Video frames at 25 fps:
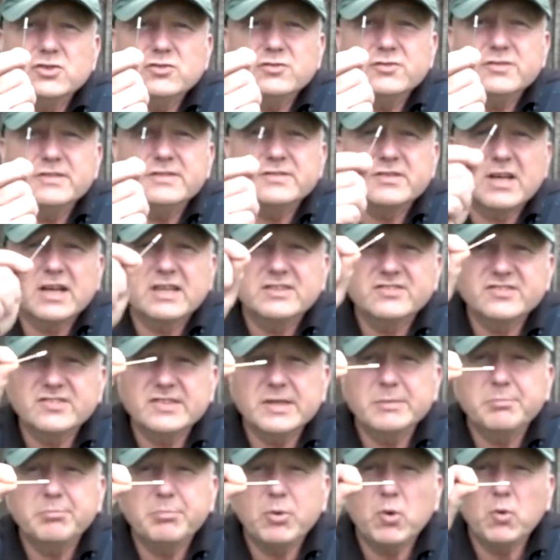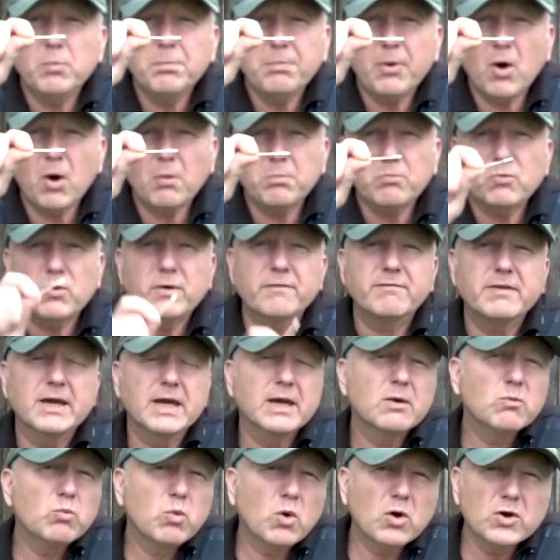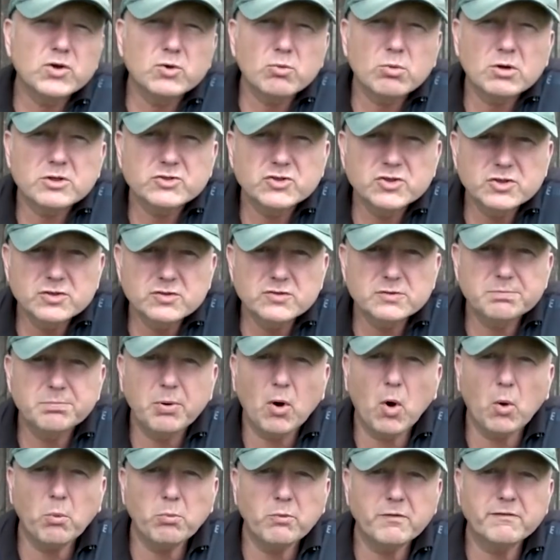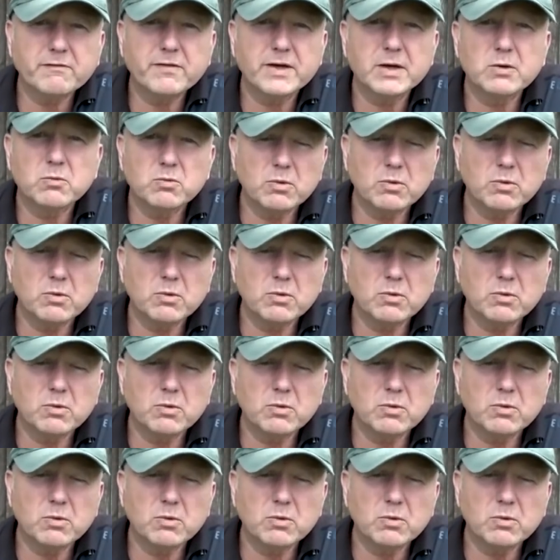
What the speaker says: uses a simple pop rivet. Why do I choose a pop rivet?